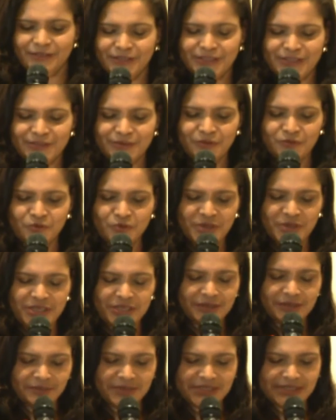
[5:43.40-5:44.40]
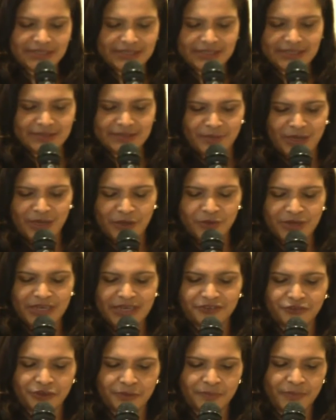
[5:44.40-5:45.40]
a woman, Mrs. Mawina
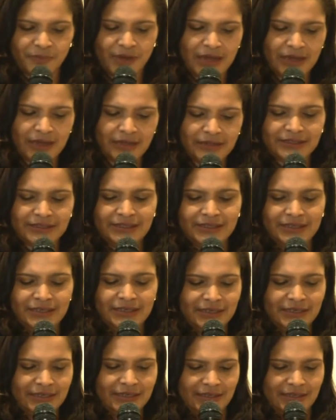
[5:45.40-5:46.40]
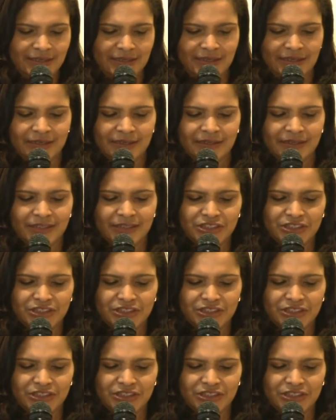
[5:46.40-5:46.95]
Treba, the Chief